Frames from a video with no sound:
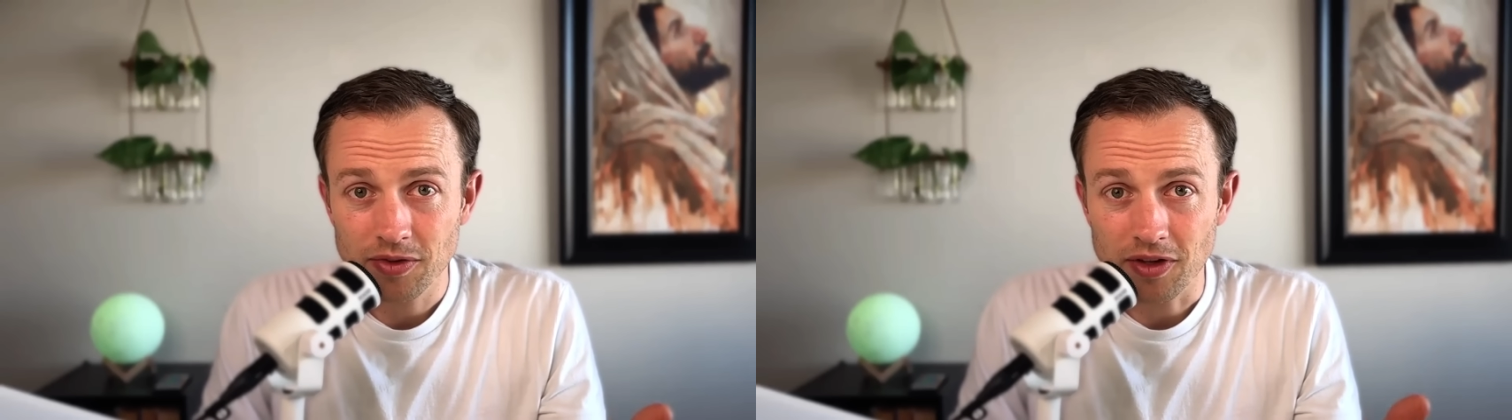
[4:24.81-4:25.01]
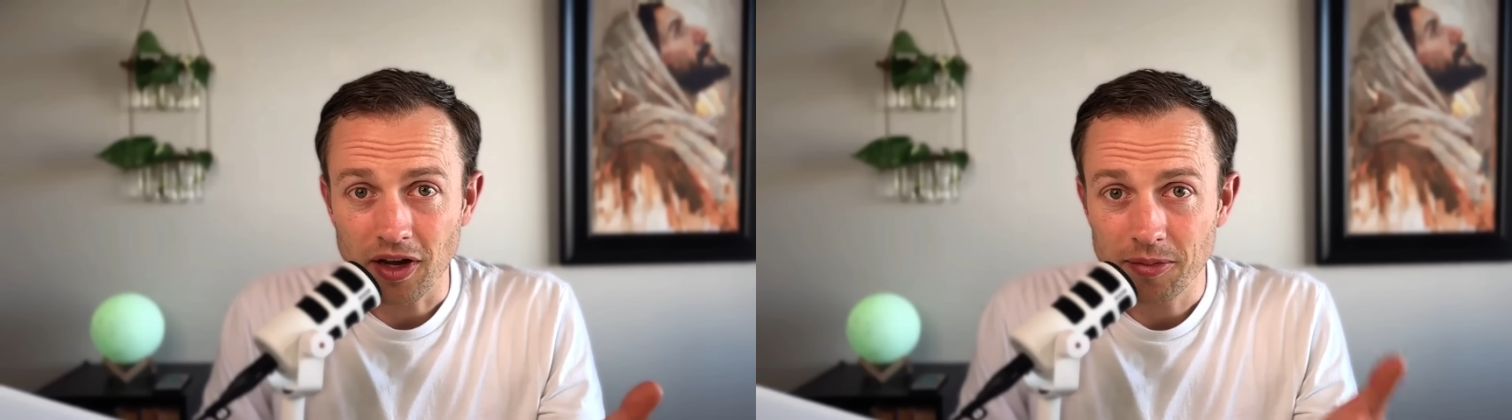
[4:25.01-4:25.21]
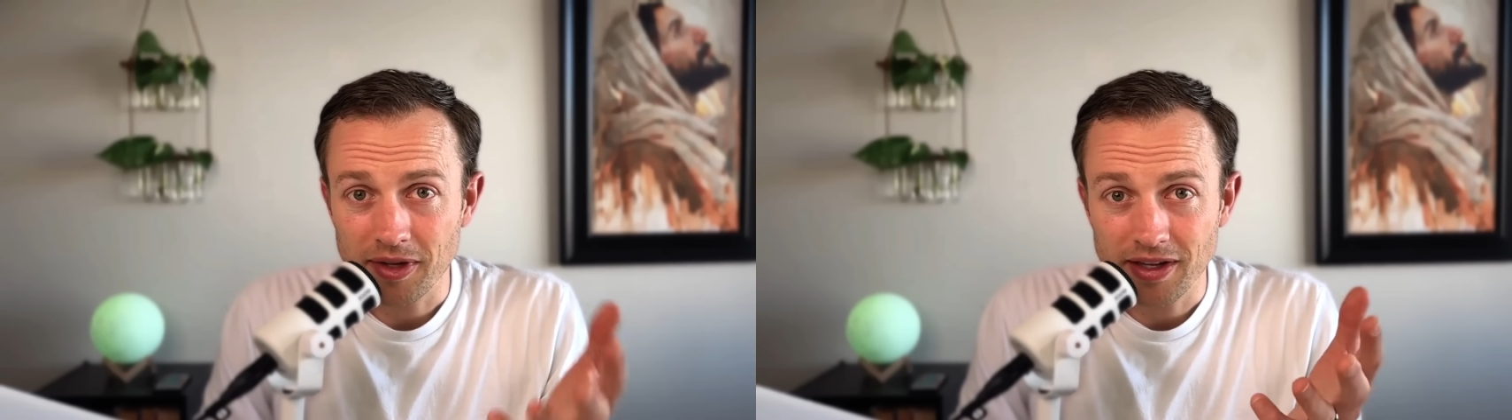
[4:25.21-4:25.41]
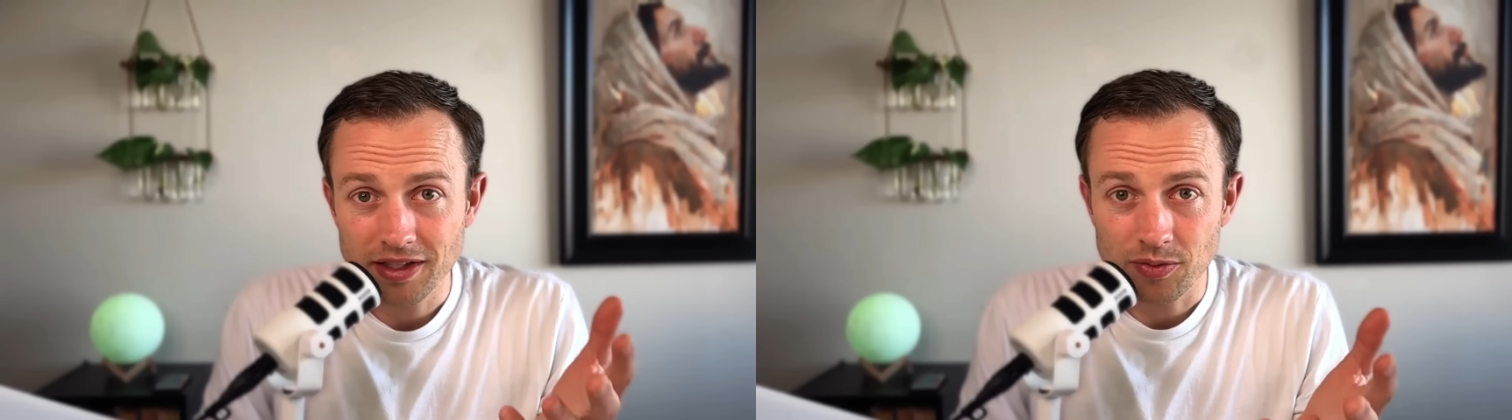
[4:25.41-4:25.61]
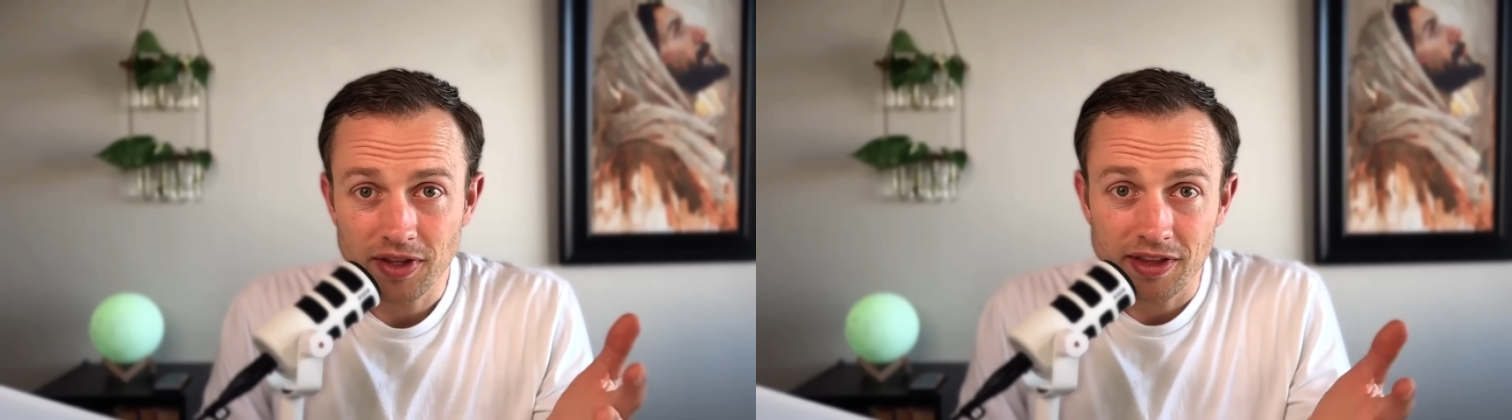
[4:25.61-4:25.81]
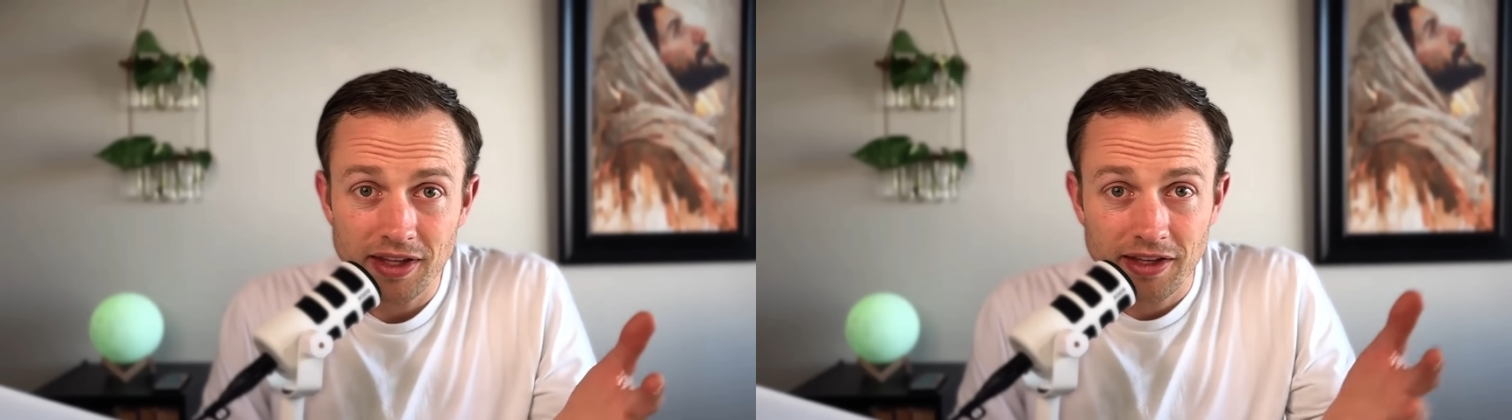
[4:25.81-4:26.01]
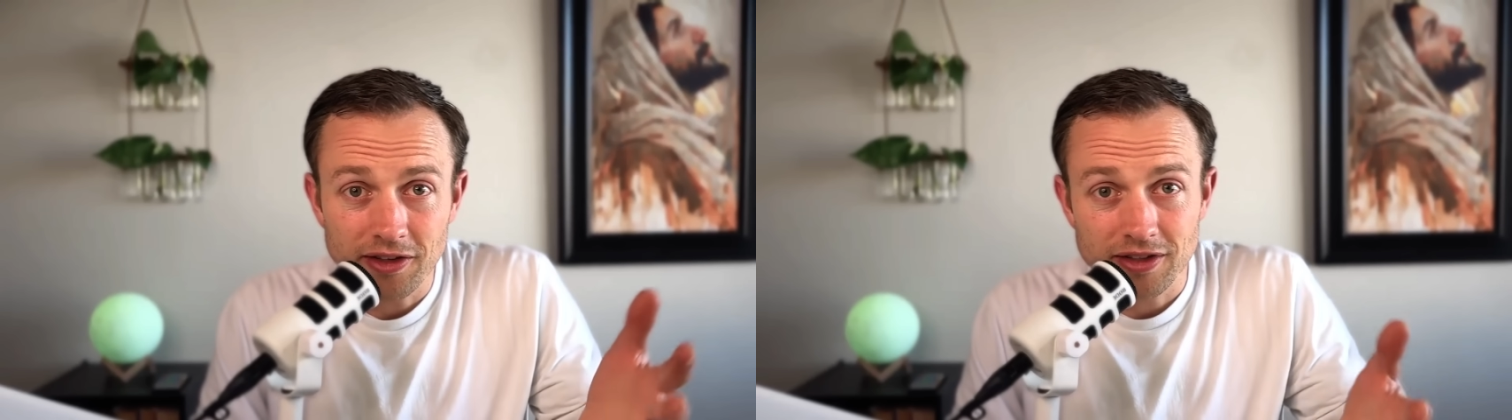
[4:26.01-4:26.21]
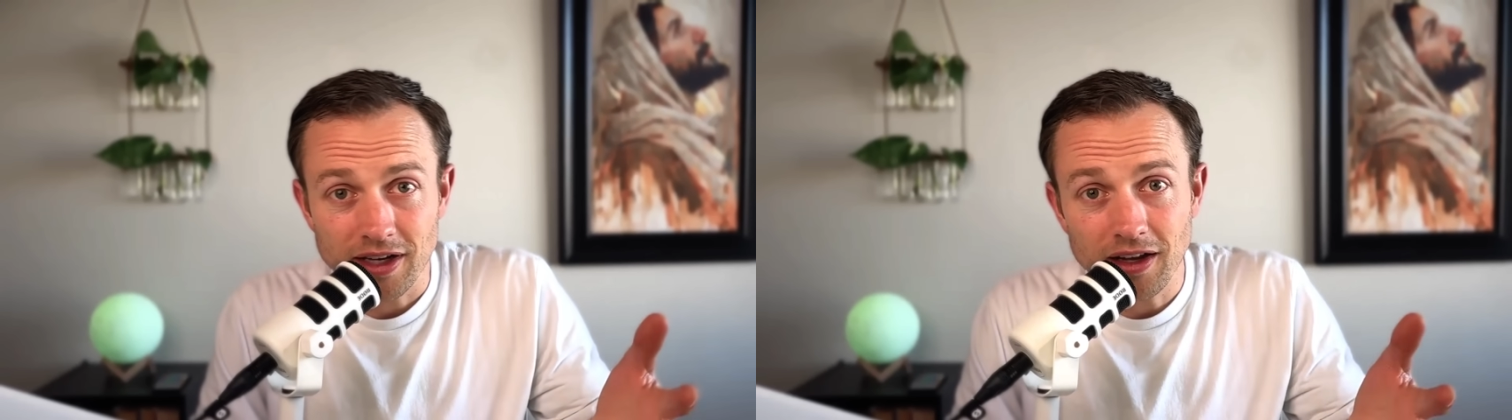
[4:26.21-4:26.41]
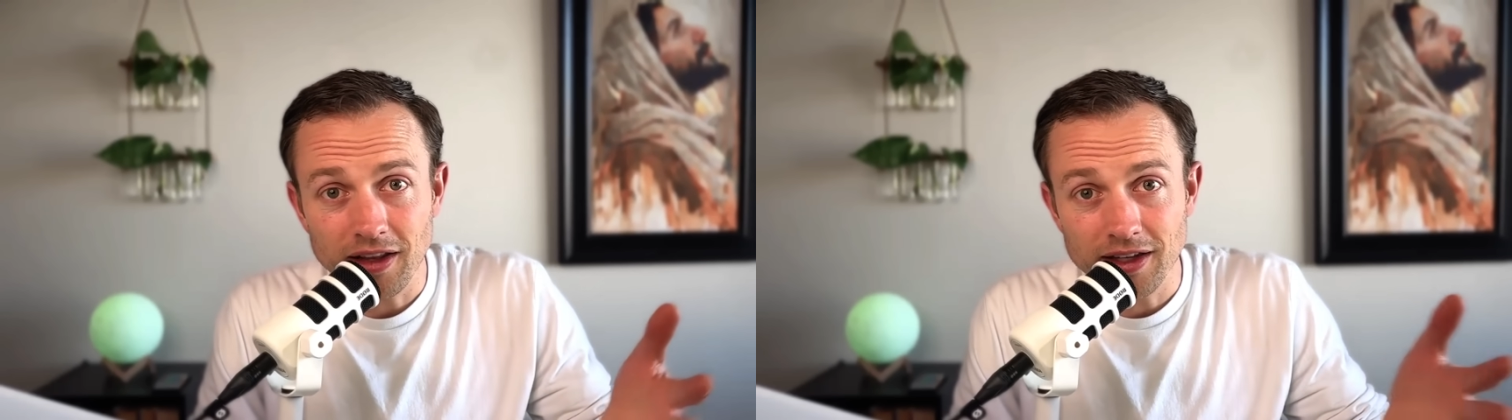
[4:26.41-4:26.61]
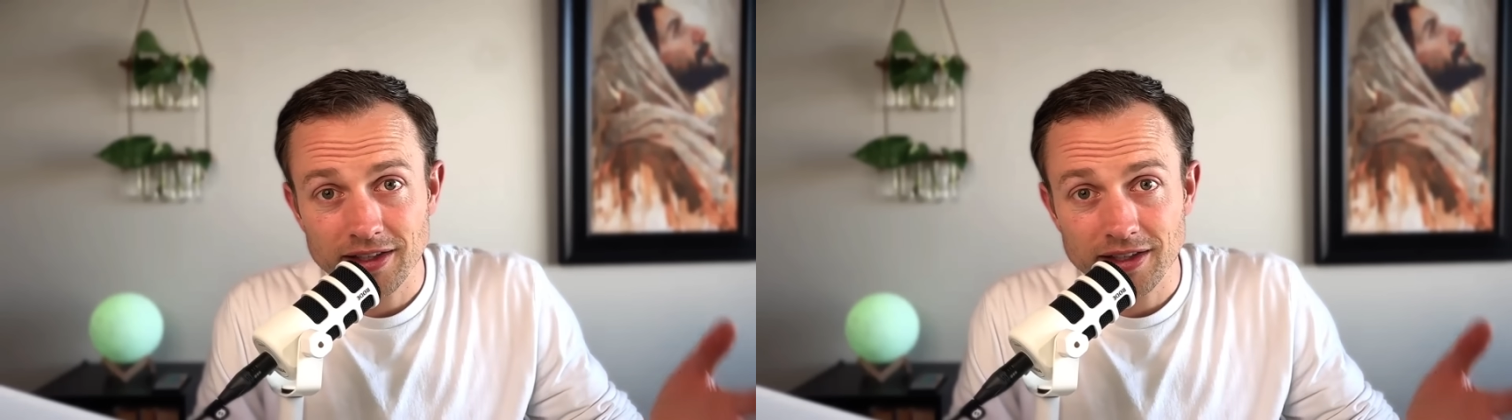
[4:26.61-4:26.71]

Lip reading: God because we think He'll tell us